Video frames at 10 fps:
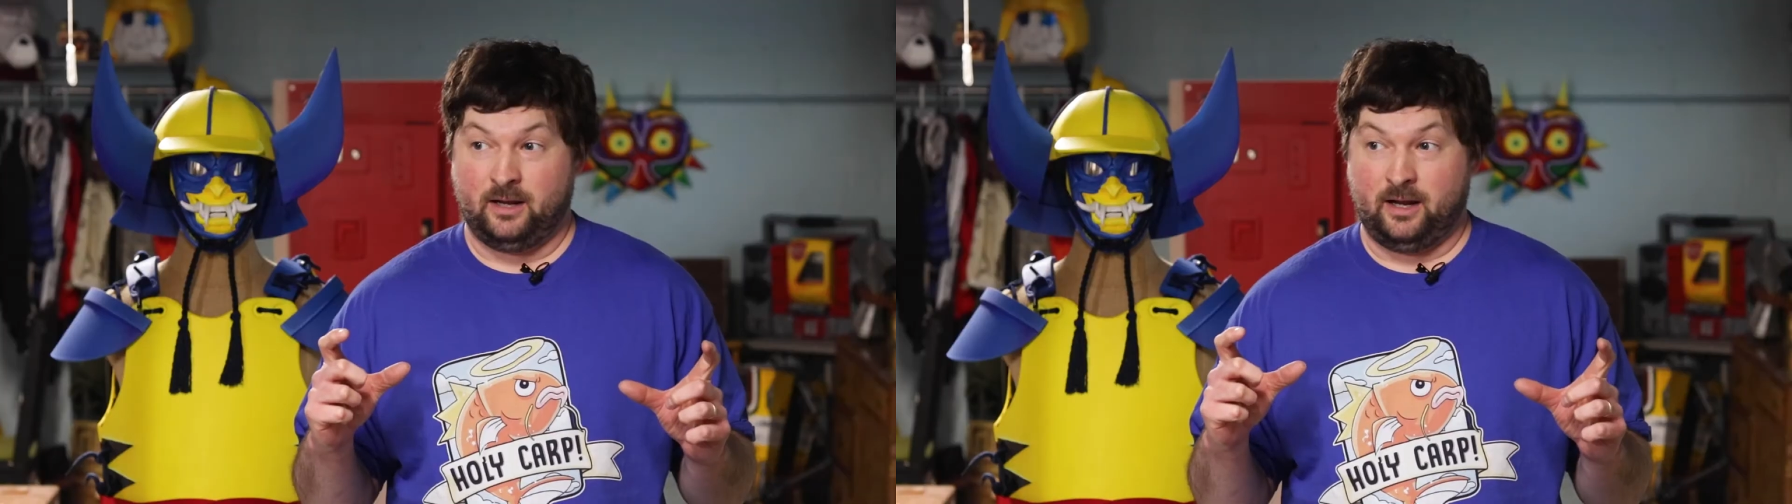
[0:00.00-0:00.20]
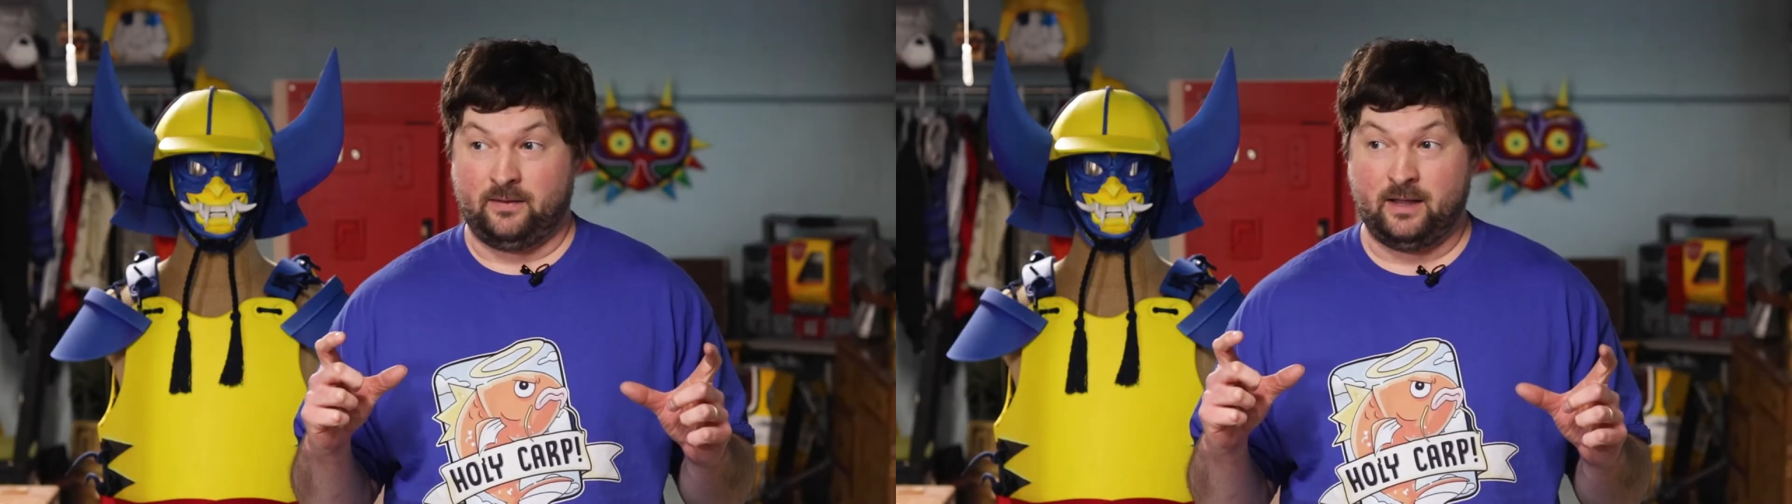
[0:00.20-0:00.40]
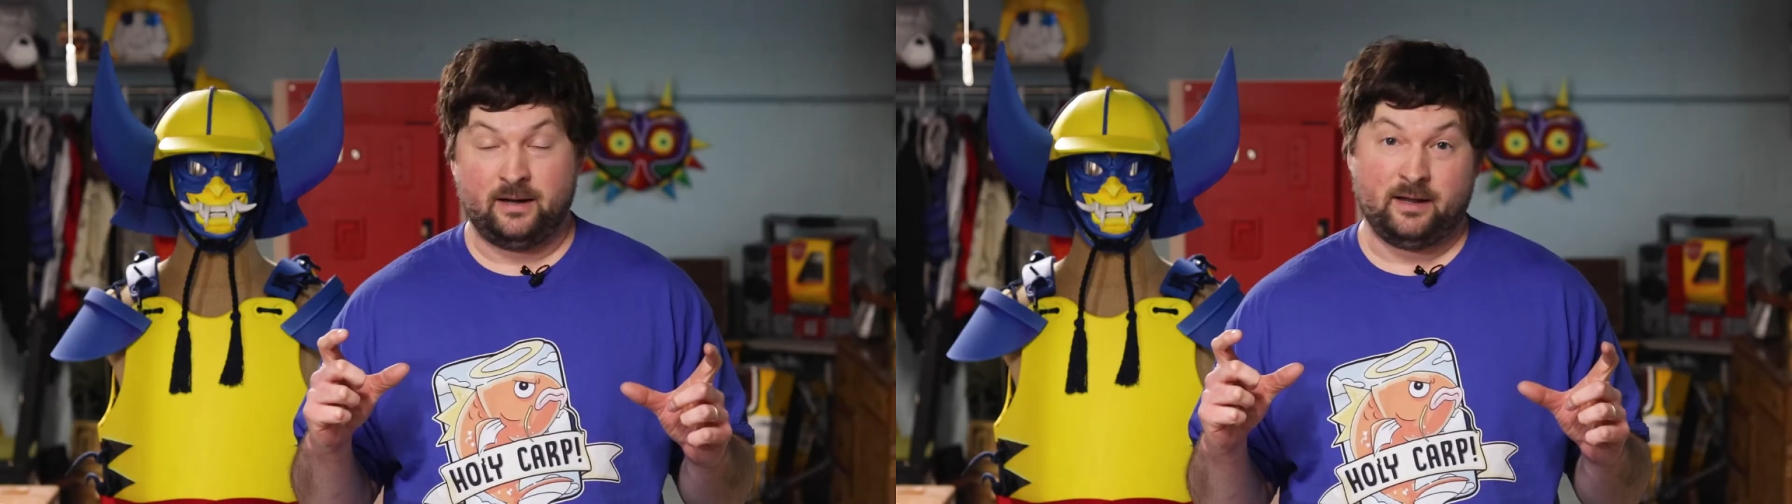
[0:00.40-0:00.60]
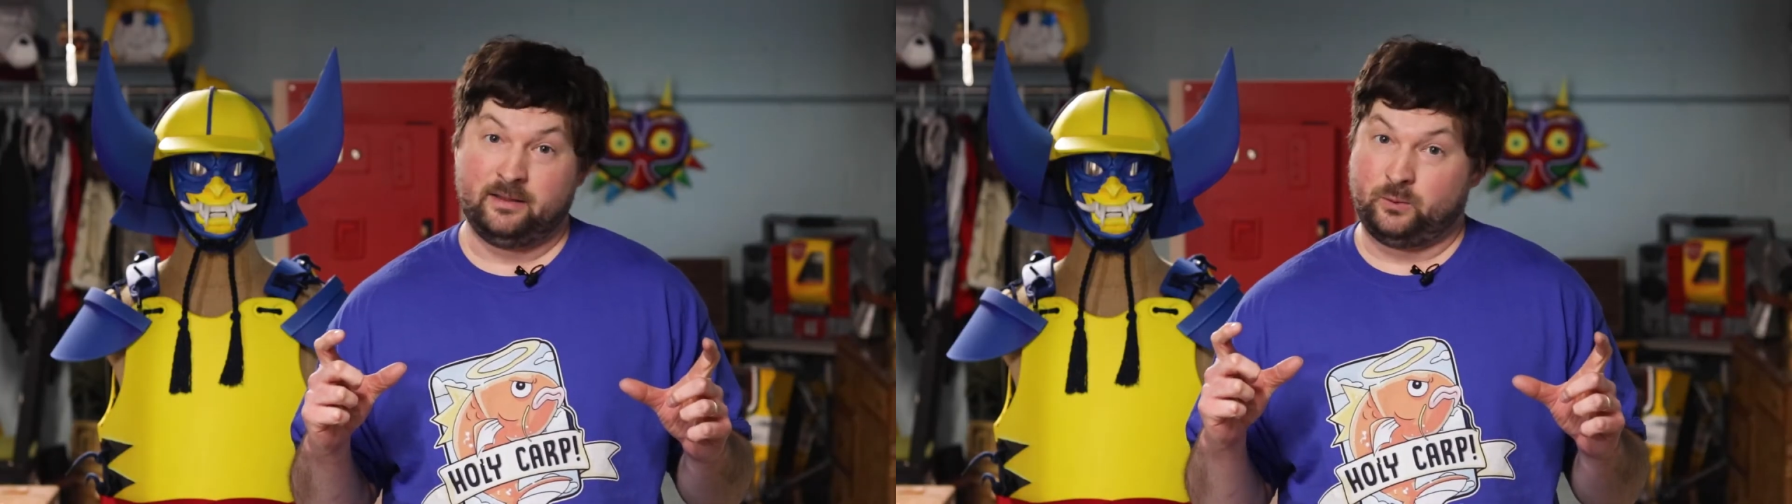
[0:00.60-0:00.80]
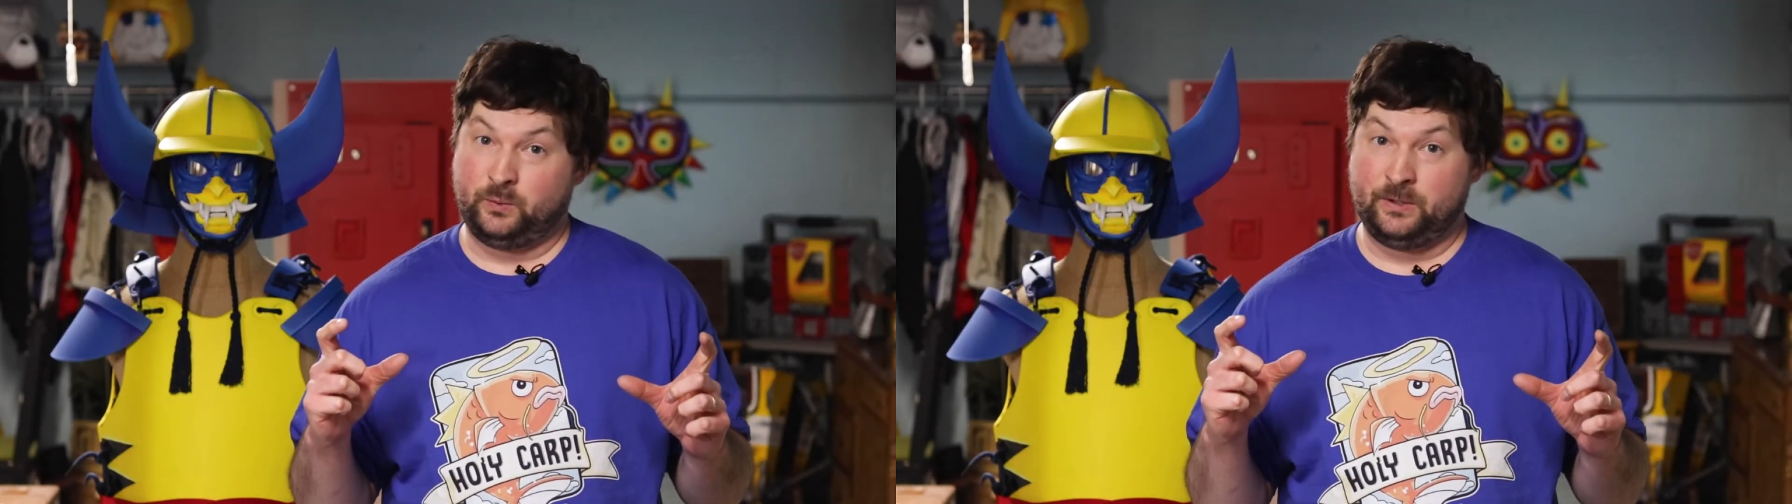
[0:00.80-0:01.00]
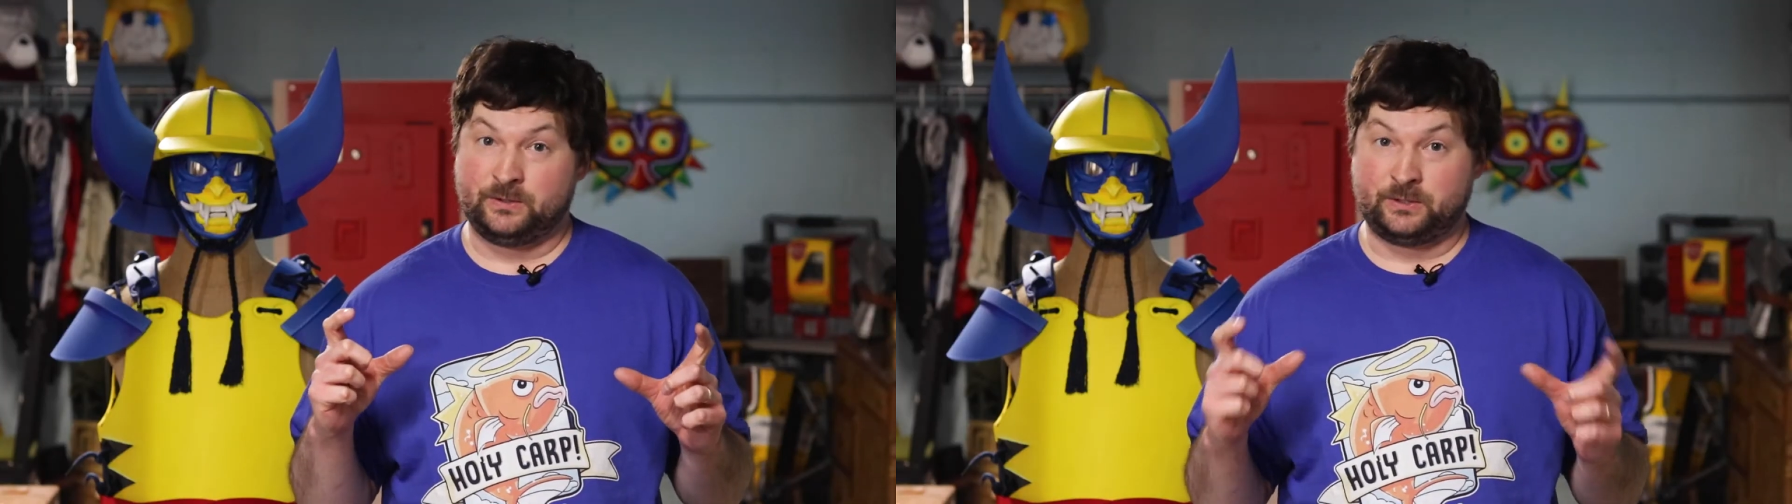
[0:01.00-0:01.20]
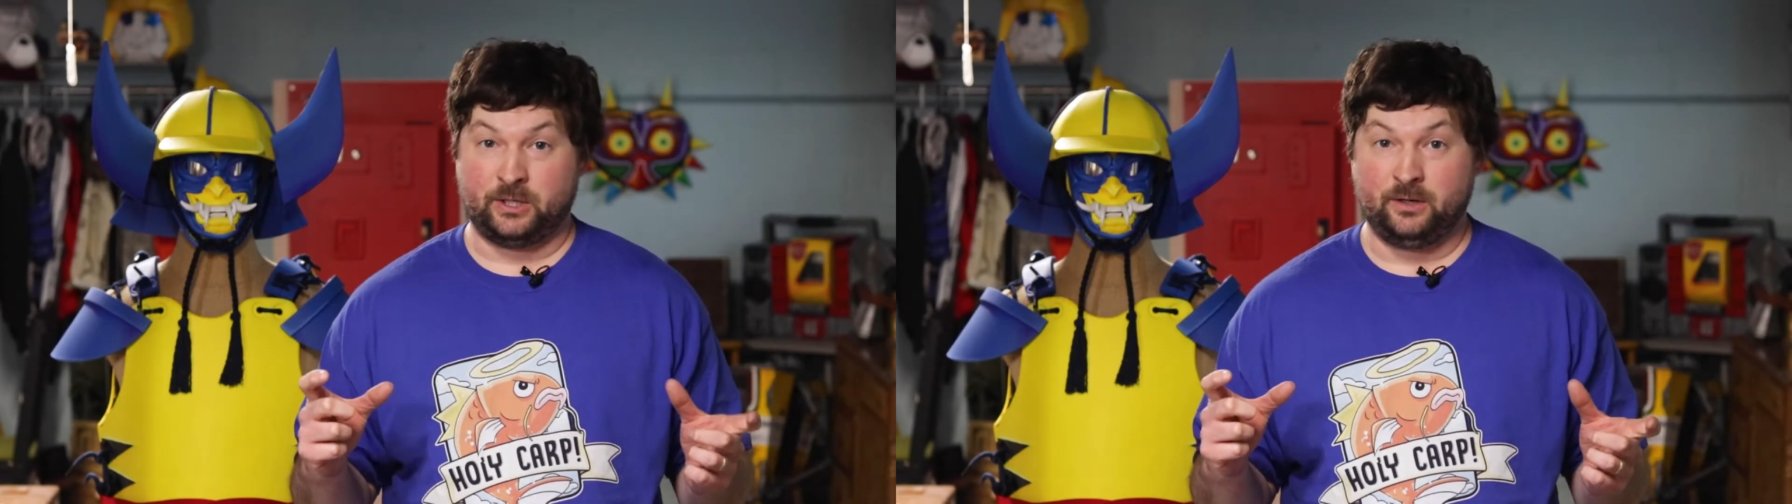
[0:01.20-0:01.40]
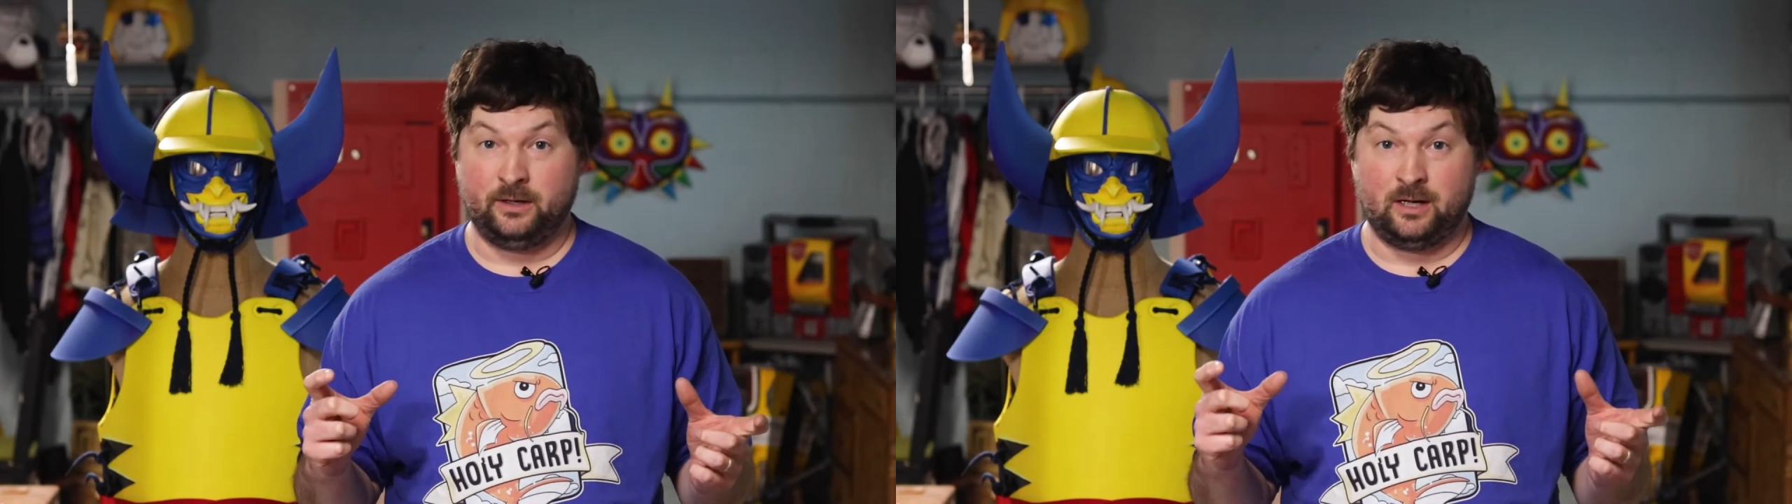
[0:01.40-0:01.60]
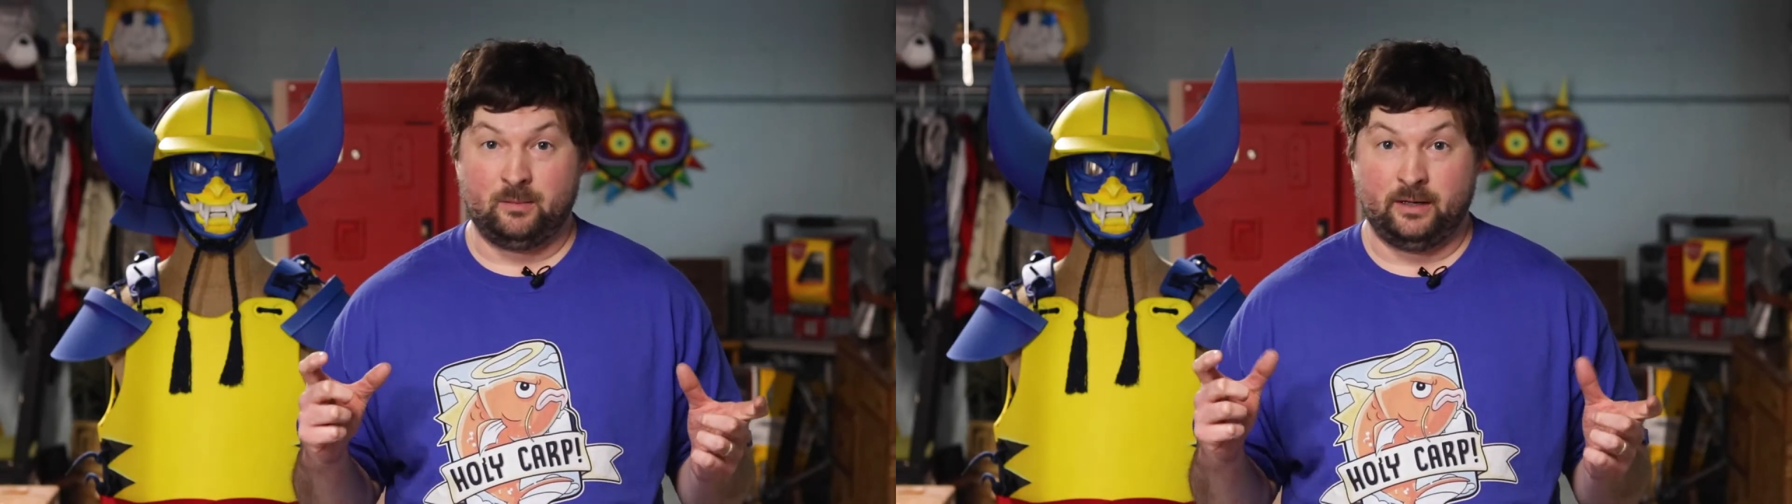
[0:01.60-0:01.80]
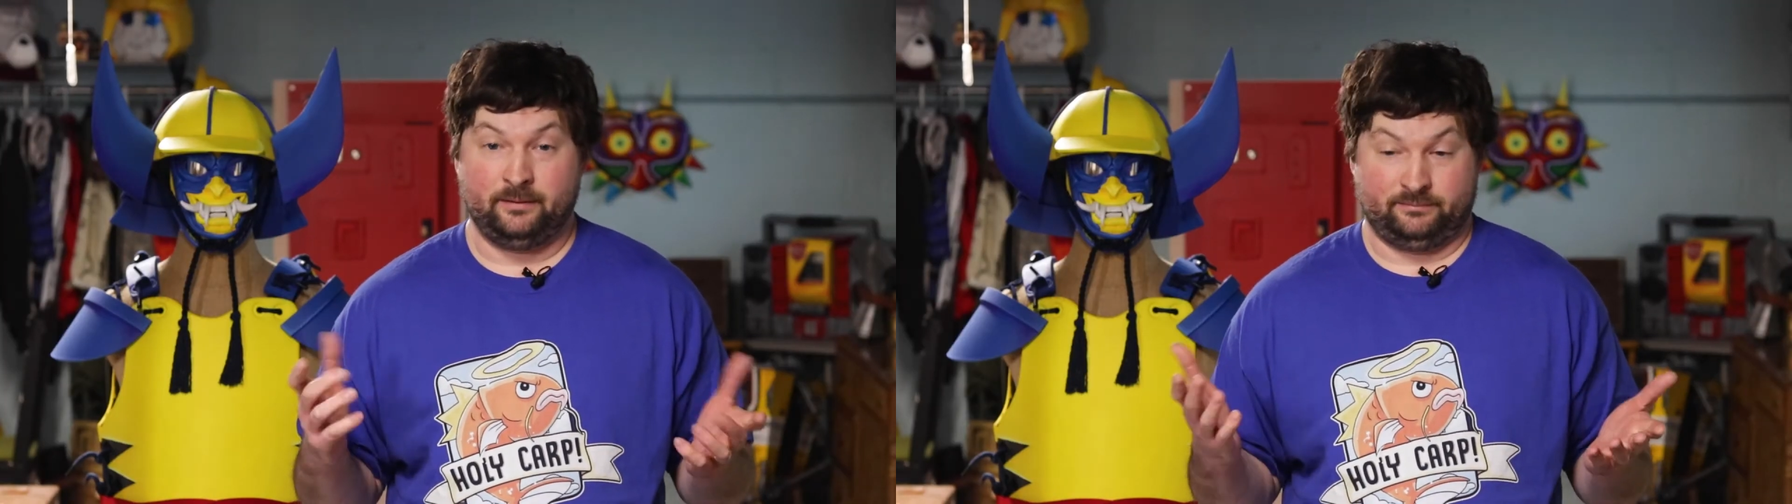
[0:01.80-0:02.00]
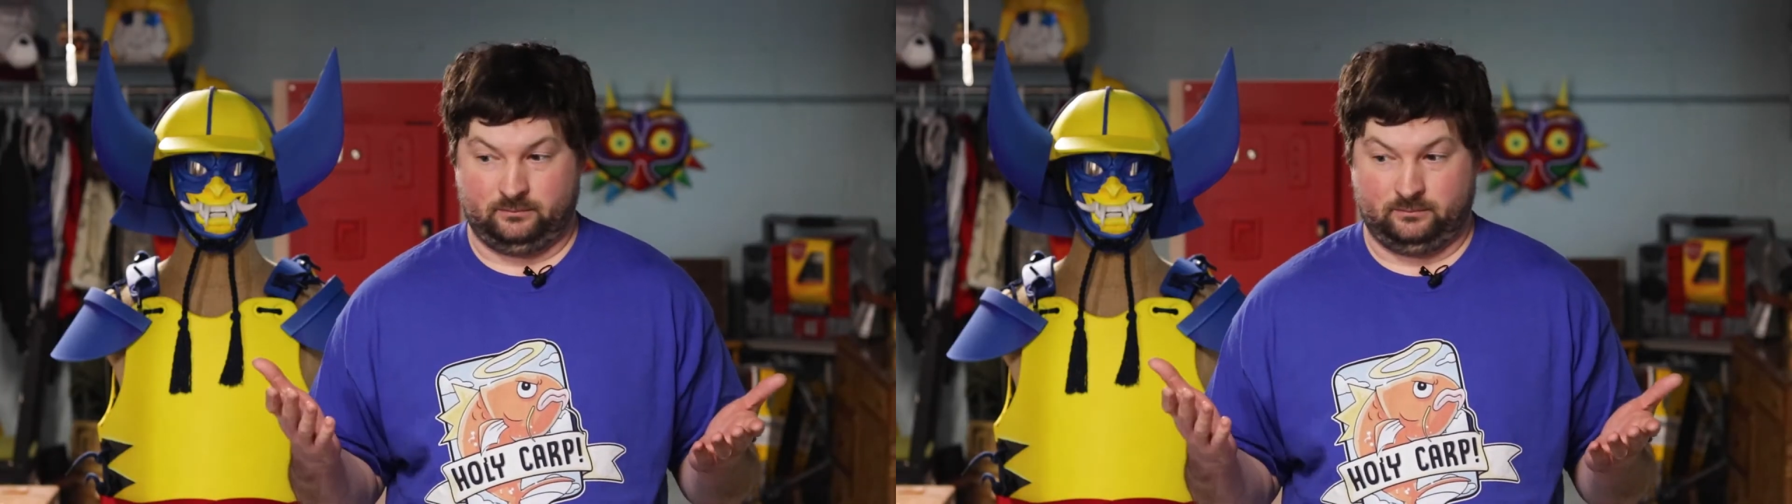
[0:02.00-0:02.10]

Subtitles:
and that got the wheels a turning. I'm like,